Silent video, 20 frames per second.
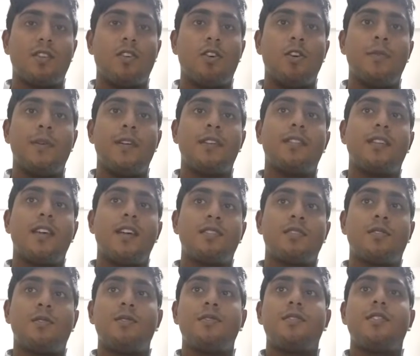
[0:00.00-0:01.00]
orbit
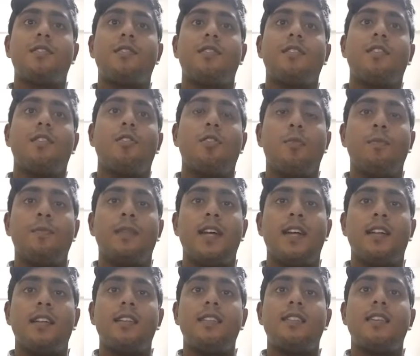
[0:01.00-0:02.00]
as closer to their home
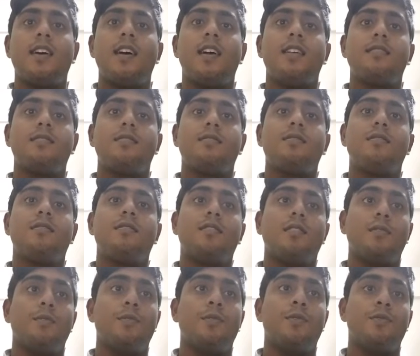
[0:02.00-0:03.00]
planet as
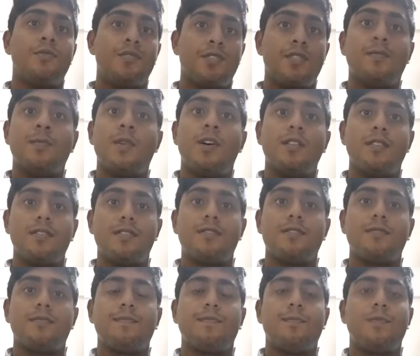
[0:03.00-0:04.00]
the moons of
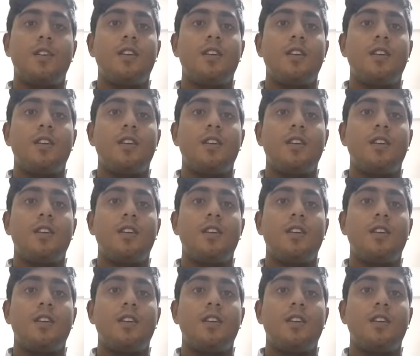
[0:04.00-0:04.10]
Mars.